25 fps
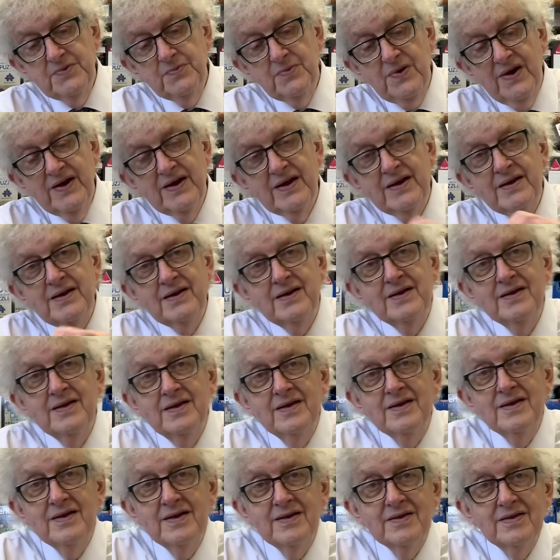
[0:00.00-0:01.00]
away
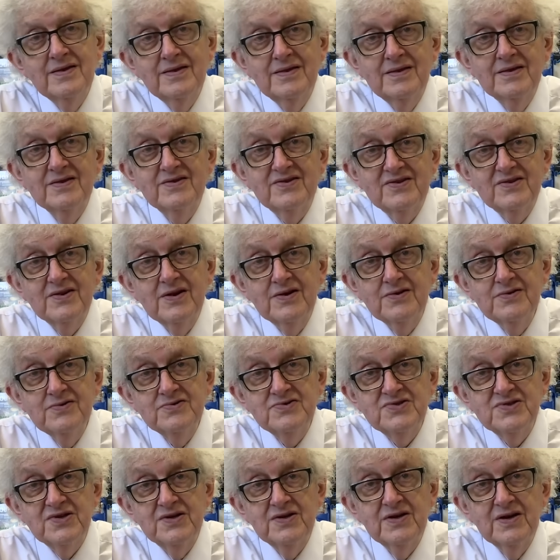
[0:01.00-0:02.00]
the
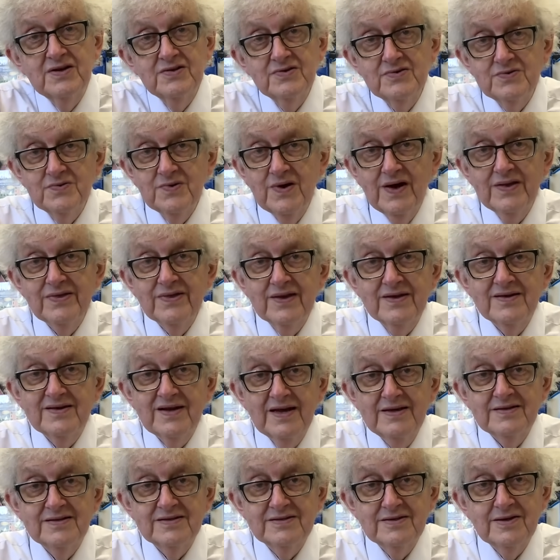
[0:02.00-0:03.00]
solution into other
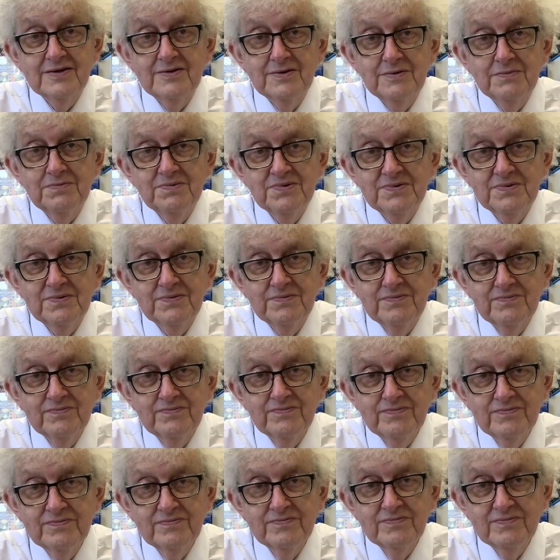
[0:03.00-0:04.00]
test tubes,
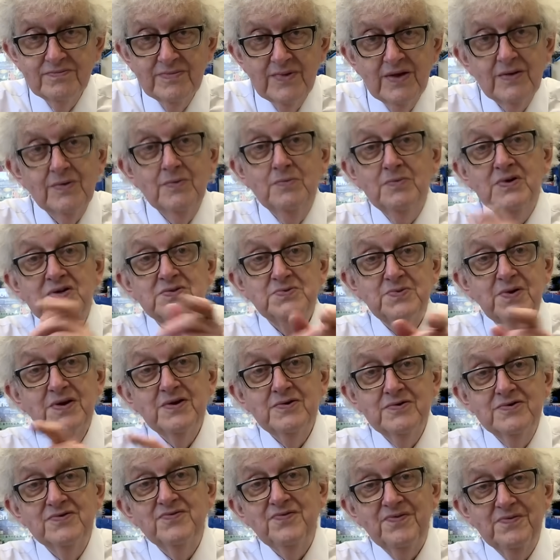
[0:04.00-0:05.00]
which were used